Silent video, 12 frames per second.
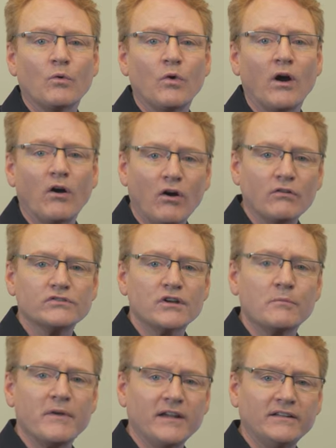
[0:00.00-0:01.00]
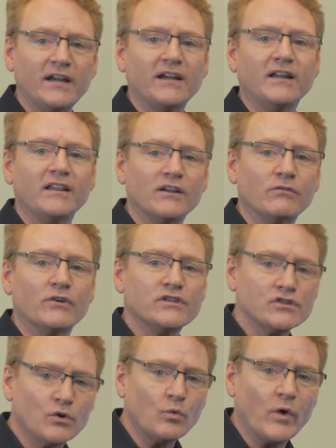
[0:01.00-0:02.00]
while also maintaining the
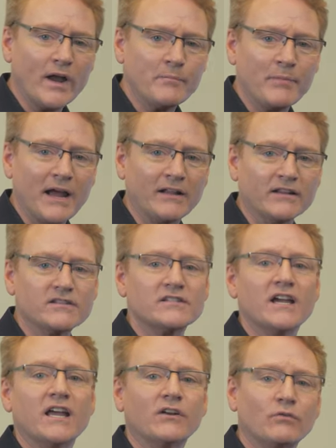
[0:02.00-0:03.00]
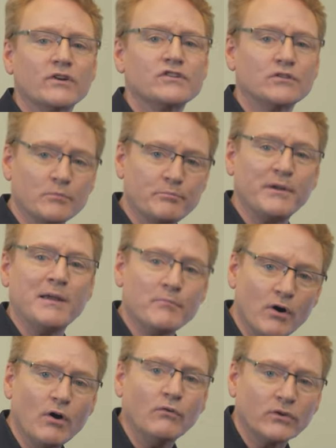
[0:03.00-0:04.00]
original white balance and original beam
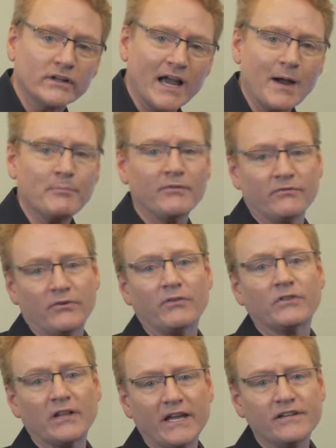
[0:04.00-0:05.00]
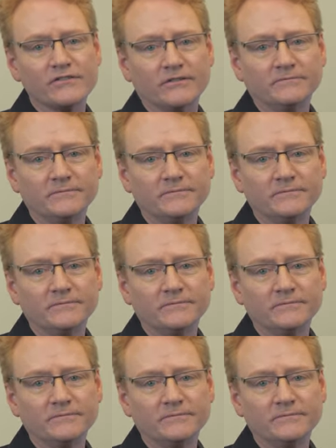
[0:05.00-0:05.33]
overlap from the laser.